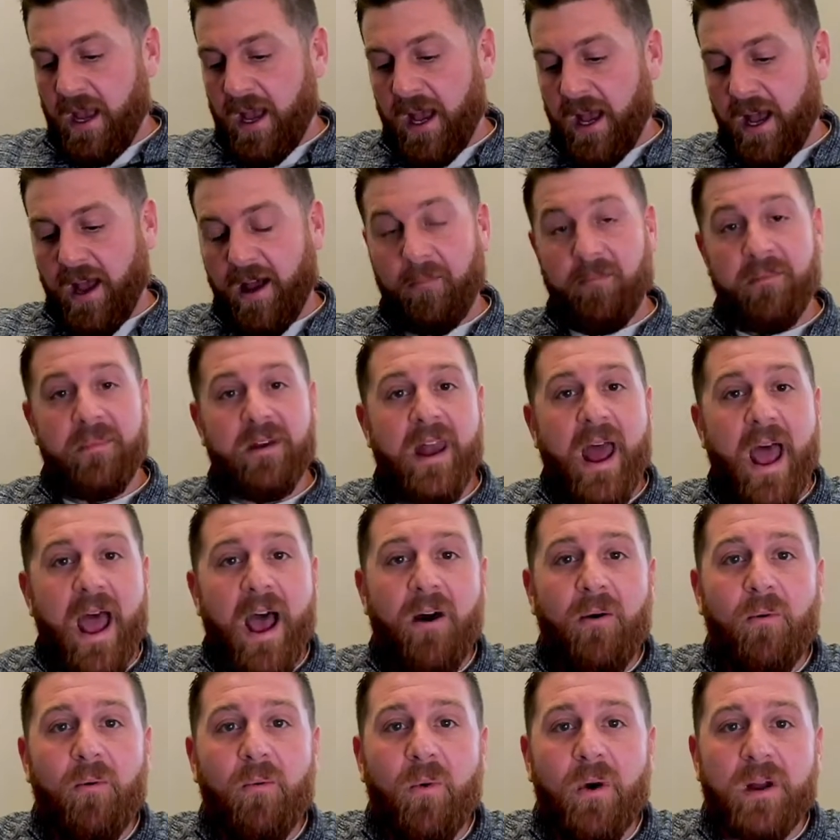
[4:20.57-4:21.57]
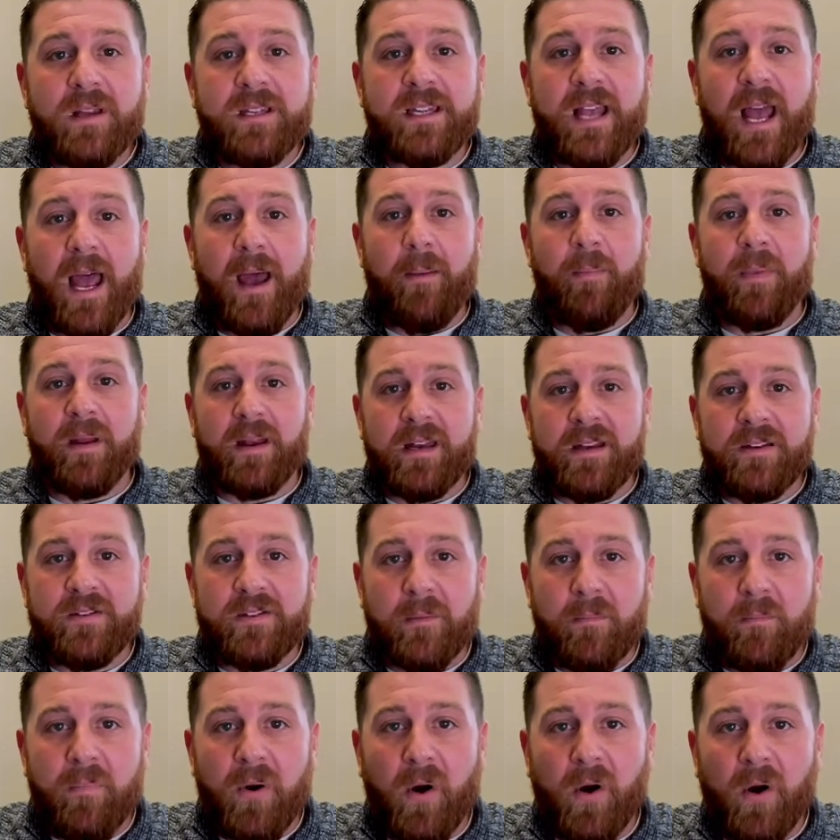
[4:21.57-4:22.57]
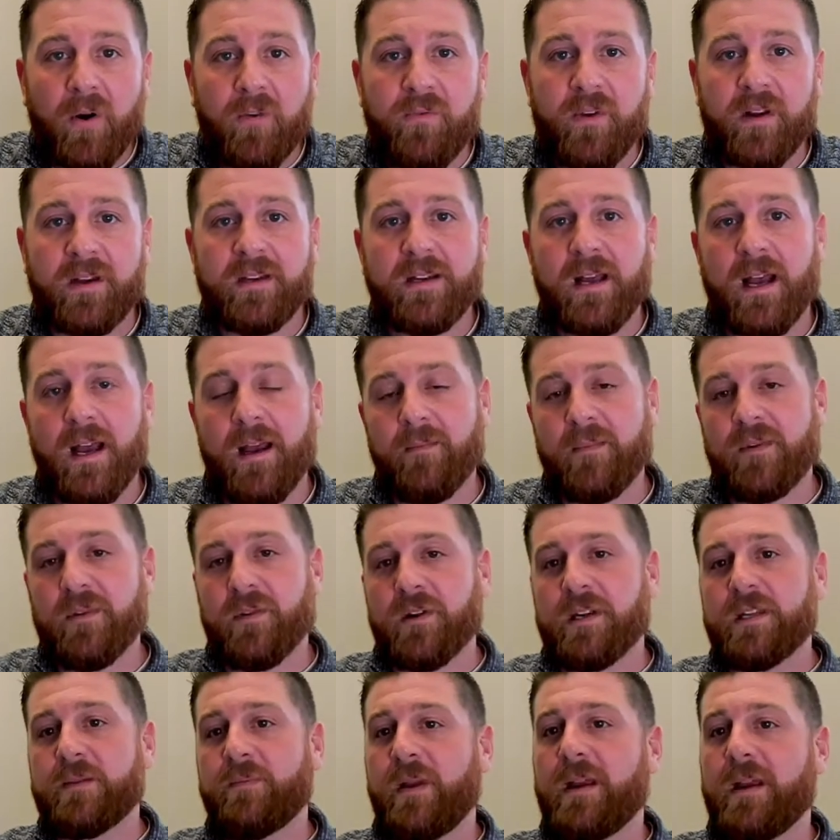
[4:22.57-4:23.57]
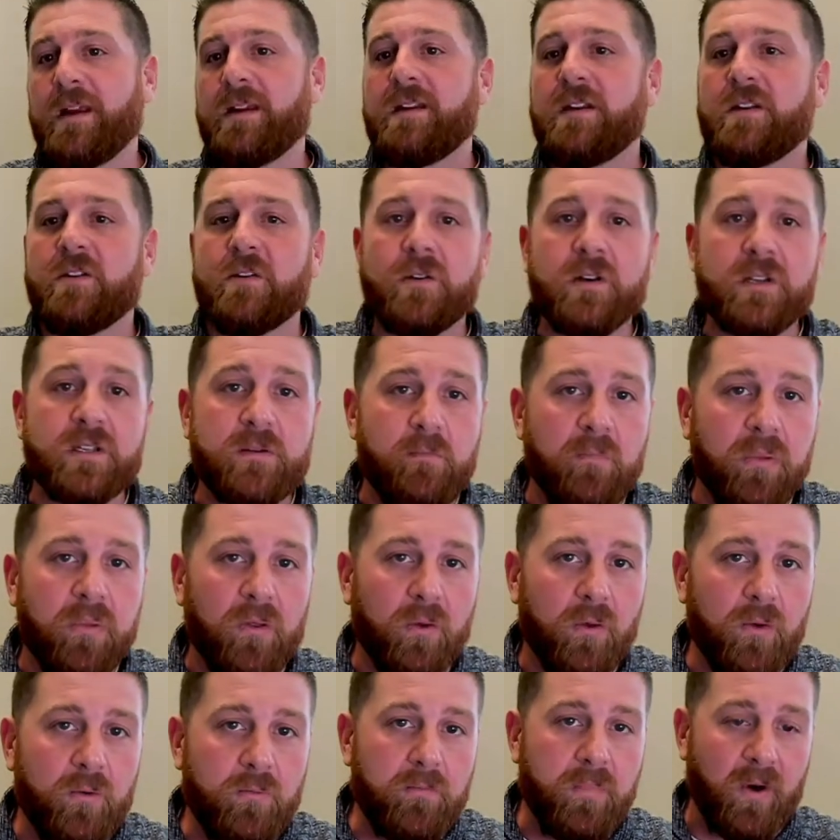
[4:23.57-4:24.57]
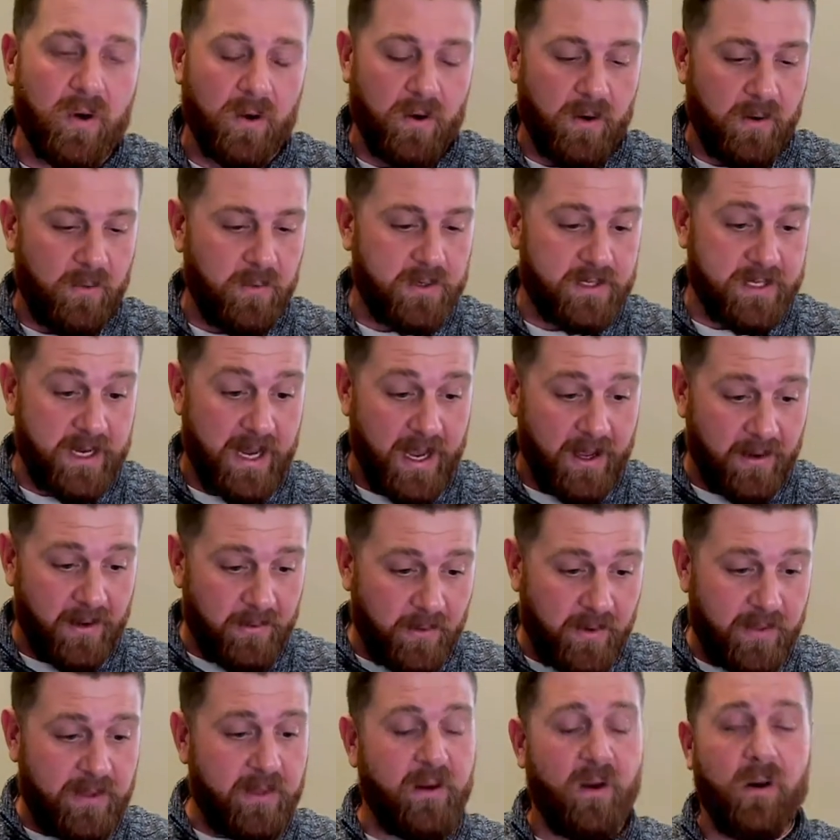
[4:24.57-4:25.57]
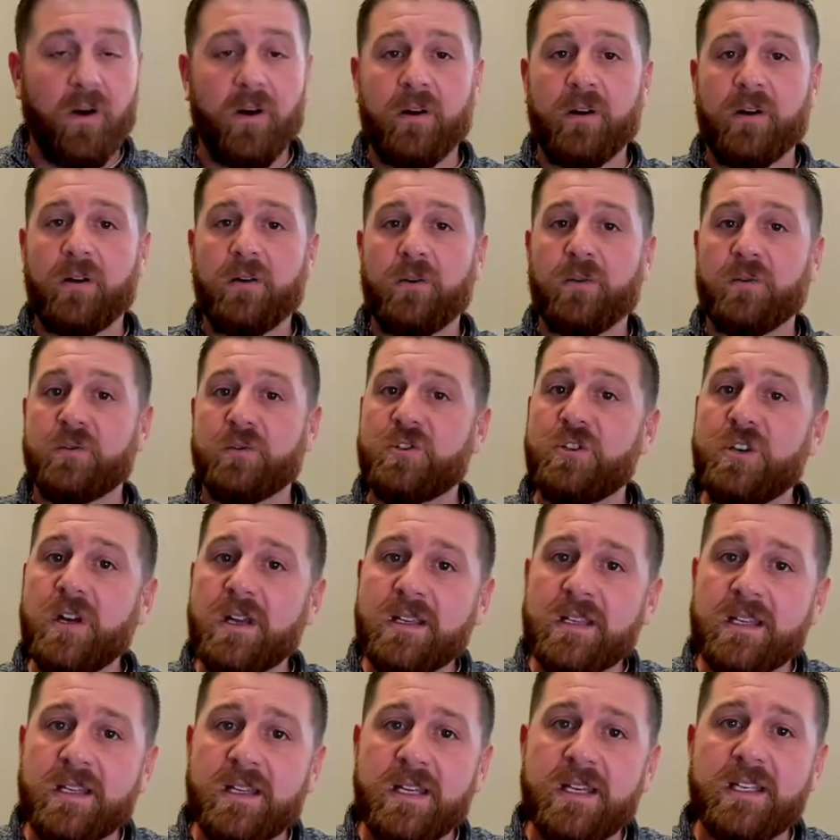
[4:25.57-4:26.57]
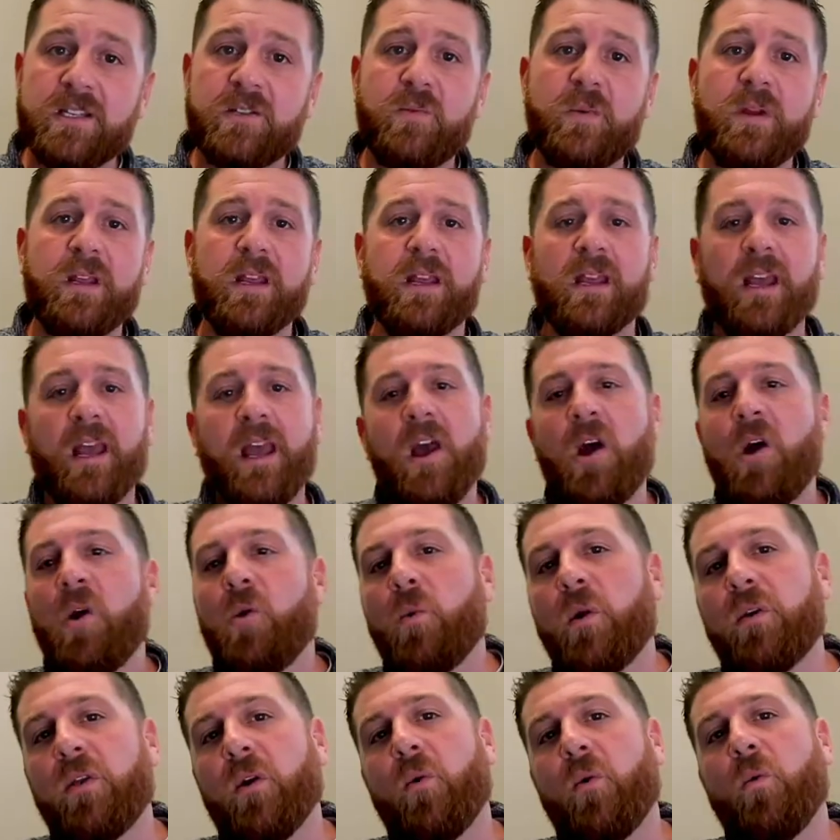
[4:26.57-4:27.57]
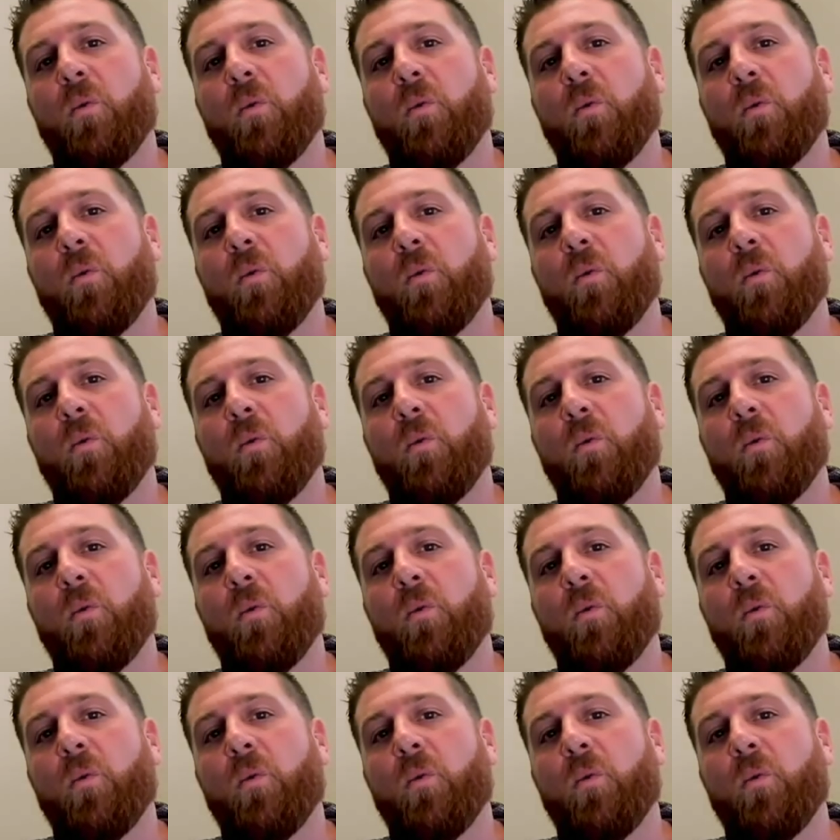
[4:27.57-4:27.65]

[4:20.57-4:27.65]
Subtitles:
now what's happened is the perfect time to explain to you, because Bloomberg was out with an article just this week with a